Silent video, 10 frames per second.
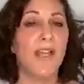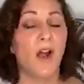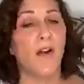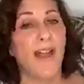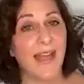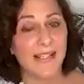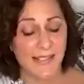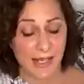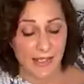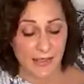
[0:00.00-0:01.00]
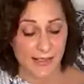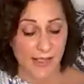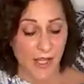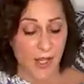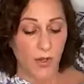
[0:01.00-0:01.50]
we are
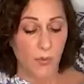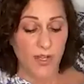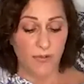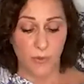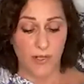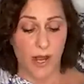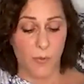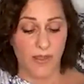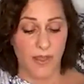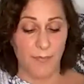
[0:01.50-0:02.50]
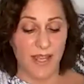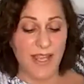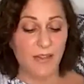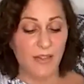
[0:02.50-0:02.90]
exiles if we're not with him.